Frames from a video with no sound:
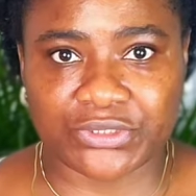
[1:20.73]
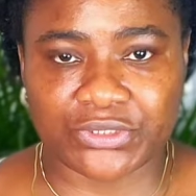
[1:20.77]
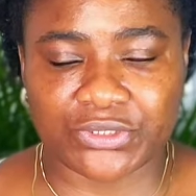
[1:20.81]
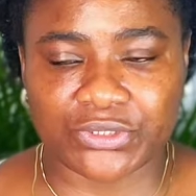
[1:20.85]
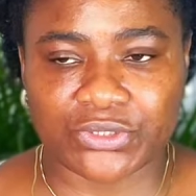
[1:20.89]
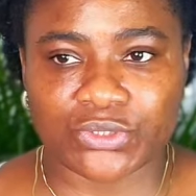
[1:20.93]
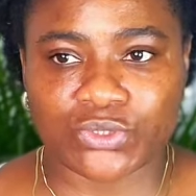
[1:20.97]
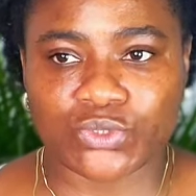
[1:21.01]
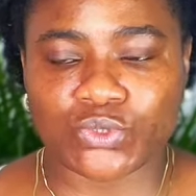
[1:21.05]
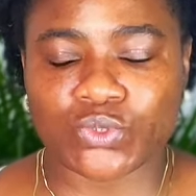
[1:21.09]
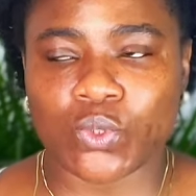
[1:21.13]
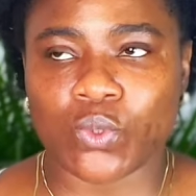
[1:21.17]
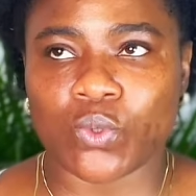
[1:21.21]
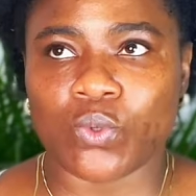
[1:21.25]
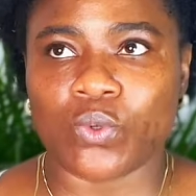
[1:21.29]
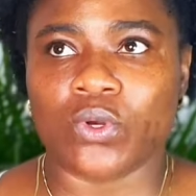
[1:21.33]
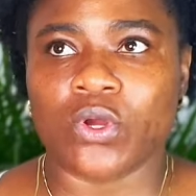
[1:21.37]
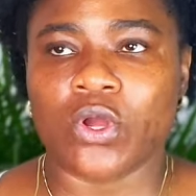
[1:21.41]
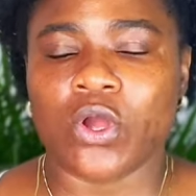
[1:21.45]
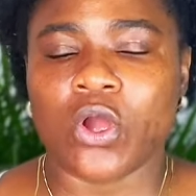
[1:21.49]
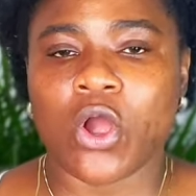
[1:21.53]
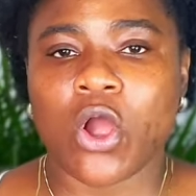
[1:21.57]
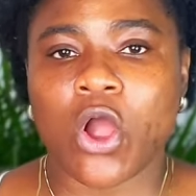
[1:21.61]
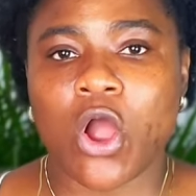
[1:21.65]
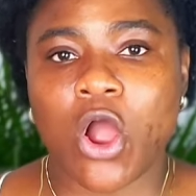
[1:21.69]
So
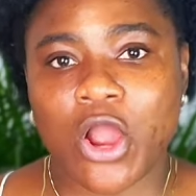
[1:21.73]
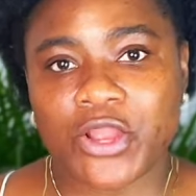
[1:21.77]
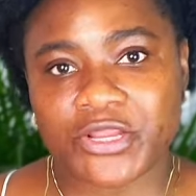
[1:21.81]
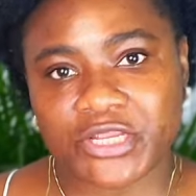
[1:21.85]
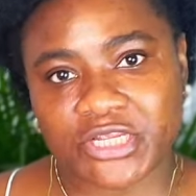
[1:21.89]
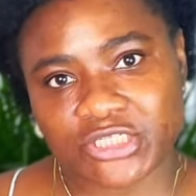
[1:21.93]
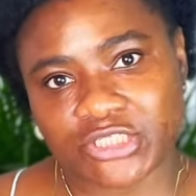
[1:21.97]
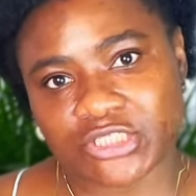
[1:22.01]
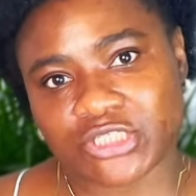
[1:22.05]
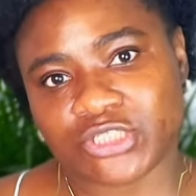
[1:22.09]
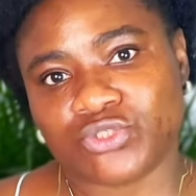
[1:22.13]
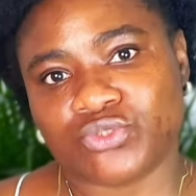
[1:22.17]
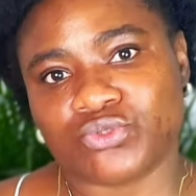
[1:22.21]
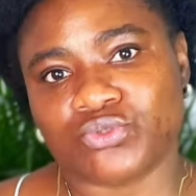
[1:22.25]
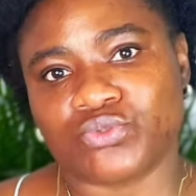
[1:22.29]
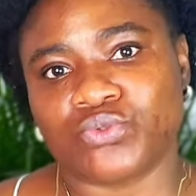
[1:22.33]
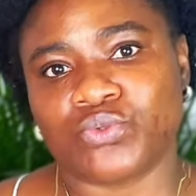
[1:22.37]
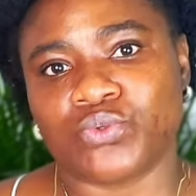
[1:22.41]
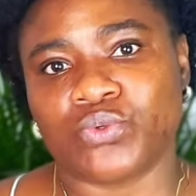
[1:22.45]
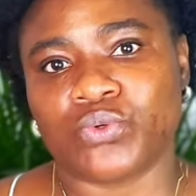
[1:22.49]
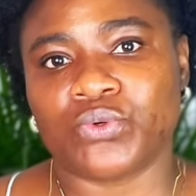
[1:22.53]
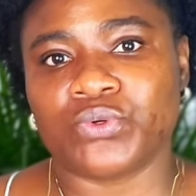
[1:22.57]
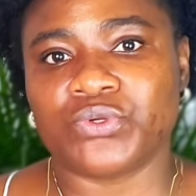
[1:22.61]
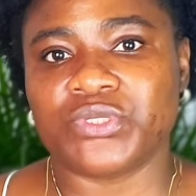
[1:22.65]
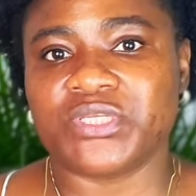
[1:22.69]
all you need to
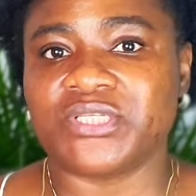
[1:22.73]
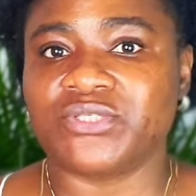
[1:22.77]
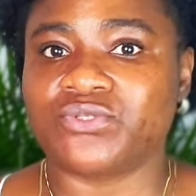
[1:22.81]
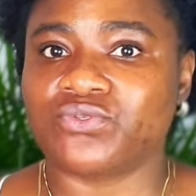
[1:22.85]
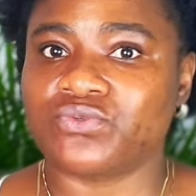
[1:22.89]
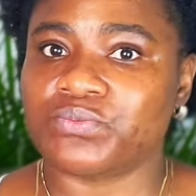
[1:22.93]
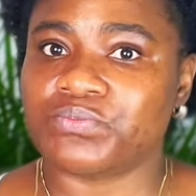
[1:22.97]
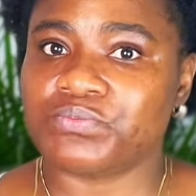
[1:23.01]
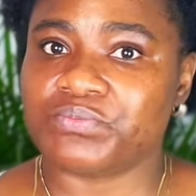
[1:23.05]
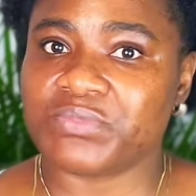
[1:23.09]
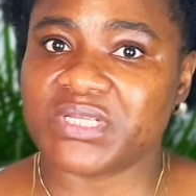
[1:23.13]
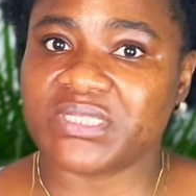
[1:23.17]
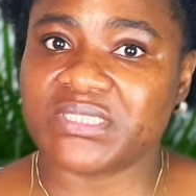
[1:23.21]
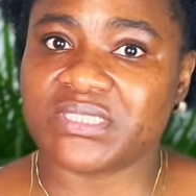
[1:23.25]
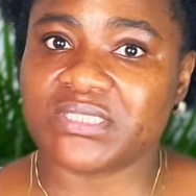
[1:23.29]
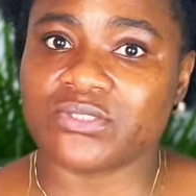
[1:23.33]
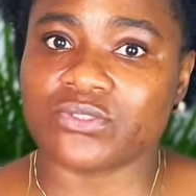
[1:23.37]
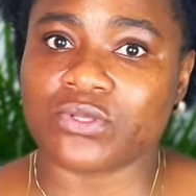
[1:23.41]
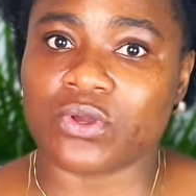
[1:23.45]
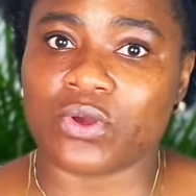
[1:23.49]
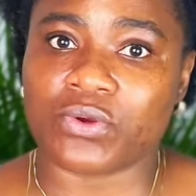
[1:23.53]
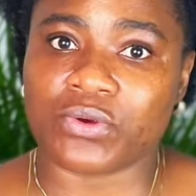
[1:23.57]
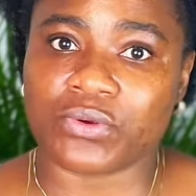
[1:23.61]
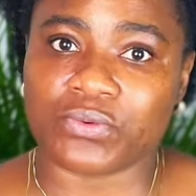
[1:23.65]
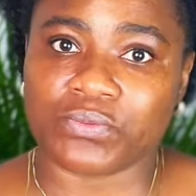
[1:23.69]
do is to meet
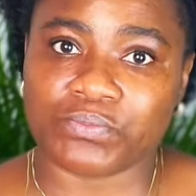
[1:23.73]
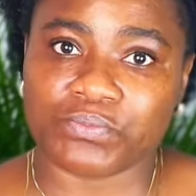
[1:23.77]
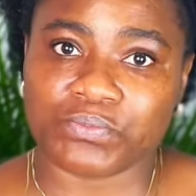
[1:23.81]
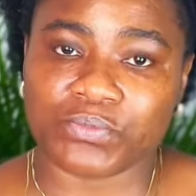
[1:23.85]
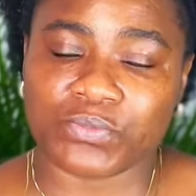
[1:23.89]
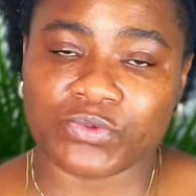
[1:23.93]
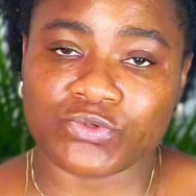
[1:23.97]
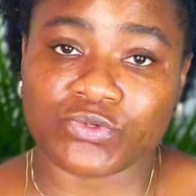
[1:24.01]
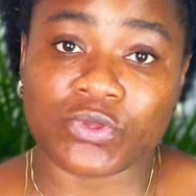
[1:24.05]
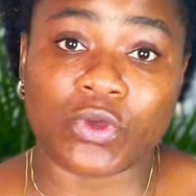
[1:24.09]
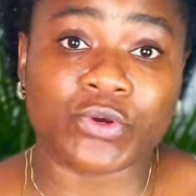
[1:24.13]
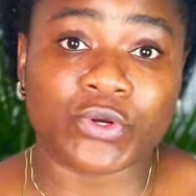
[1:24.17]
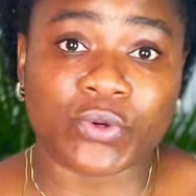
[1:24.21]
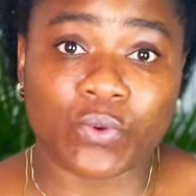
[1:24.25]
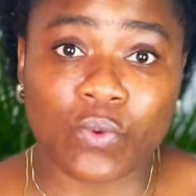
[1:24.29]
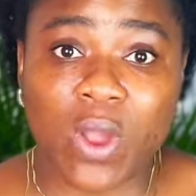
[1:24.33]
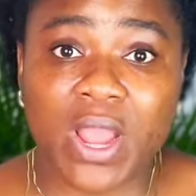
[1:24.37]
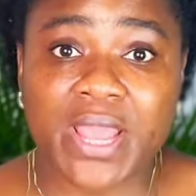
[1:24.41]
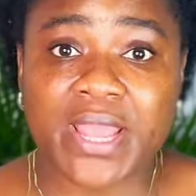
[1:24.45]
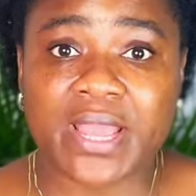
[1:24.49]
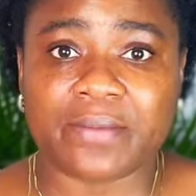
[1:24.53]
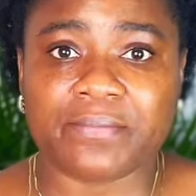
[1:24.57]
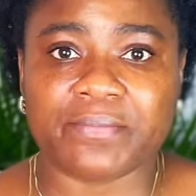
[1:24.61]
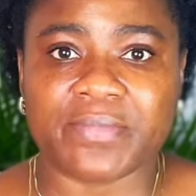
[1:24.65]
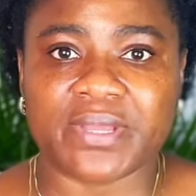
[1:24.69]
some
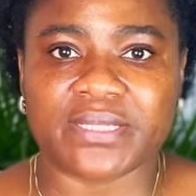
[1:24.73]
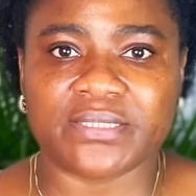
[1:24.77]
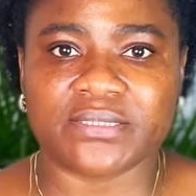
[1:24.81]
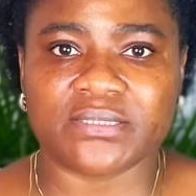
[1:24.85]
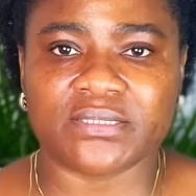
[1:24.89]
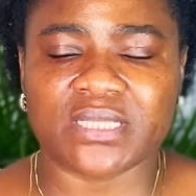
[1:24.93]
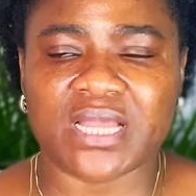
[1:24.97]
requirements.